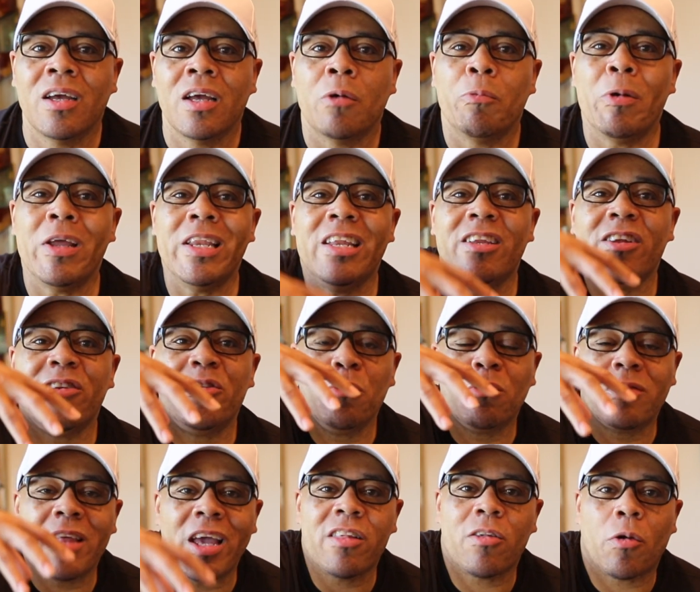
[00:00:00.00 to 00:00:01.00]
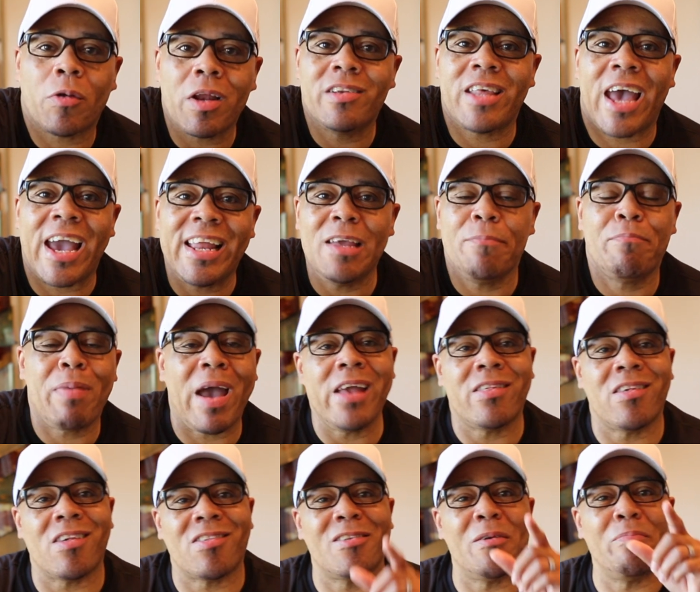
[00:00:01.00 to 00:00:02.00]
We need to do things on a daily
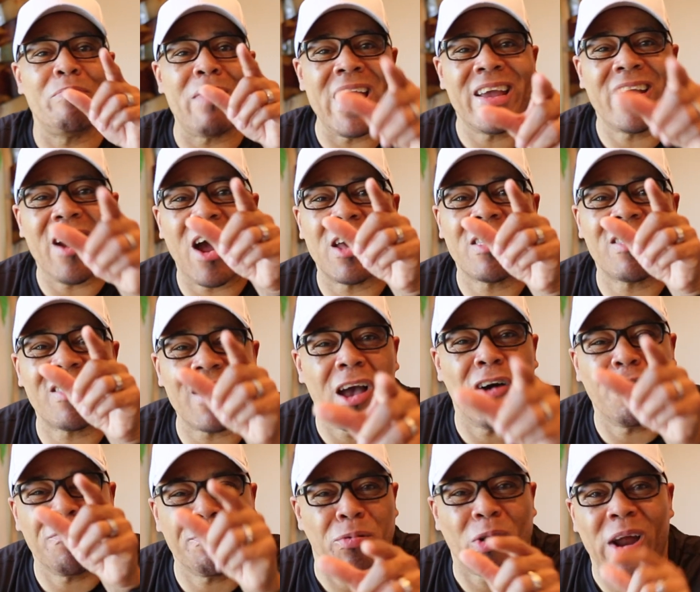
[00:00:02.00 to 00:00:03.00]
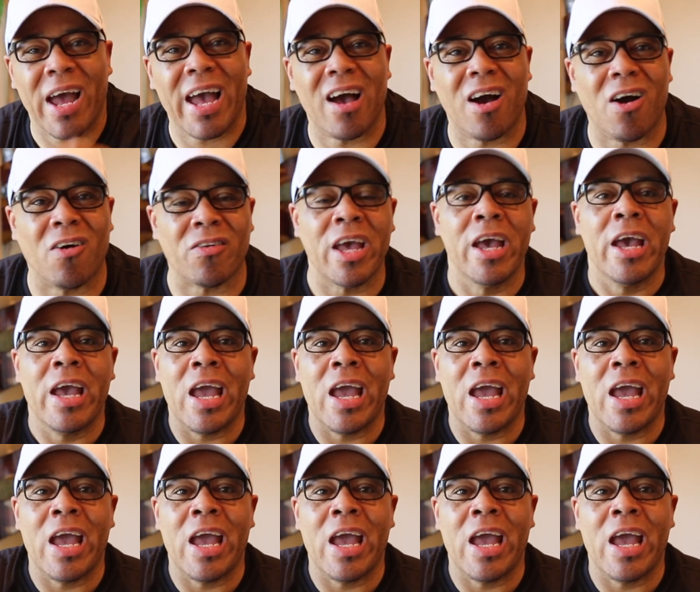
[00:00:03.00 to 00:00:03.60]
basis to make ourselves proud.